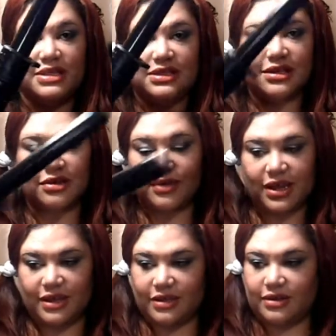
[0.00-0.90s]
But it's still a
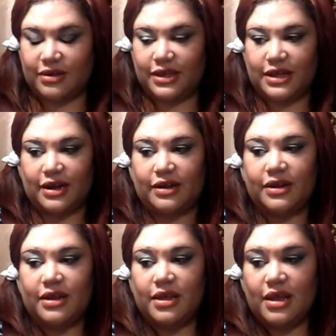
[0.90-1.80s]
great curling
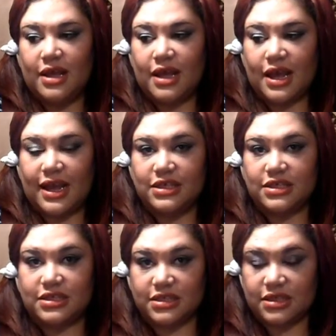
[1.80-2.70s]
iron. I
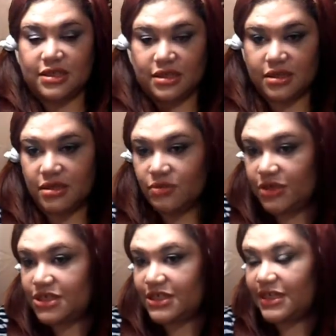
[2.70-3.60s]
just
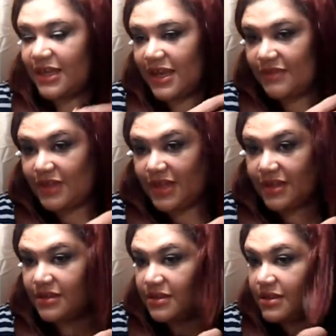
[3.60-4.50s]
wish it didn't have
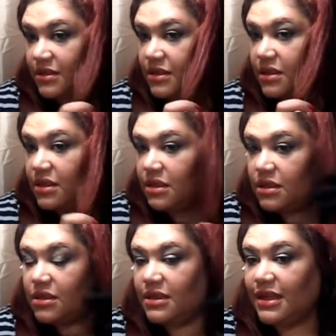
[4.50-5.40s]
that.
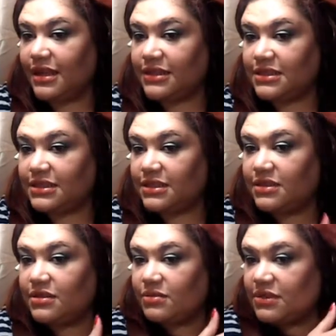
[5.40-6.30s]
Next,
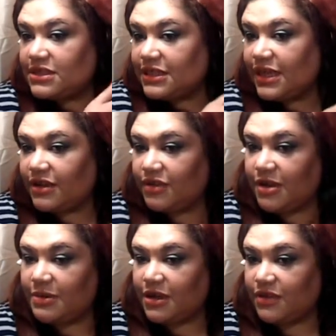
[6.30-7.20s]
once again,
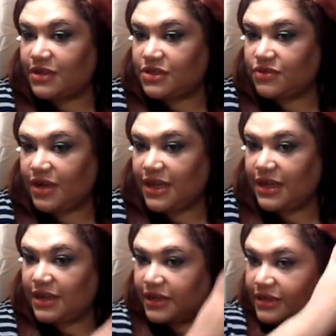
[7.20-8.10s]
grabbing all the
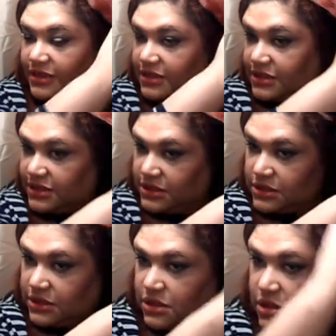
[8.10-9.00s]
straight hairs
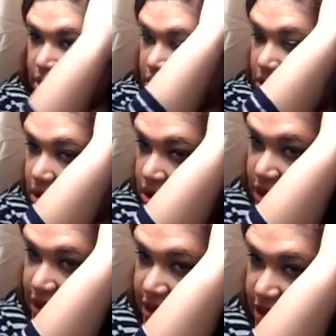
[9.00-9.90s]

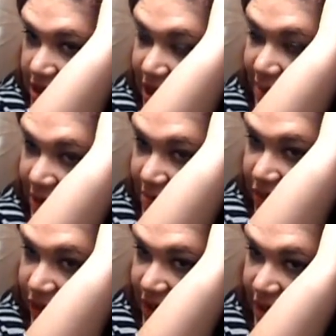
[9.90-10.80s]
and just keep on
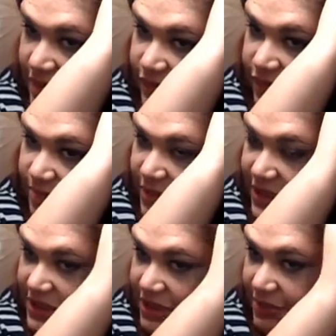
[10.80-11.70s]
moving on from
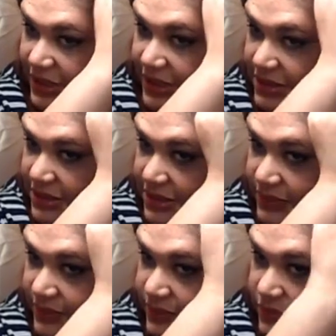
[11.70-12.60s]
piece to piece.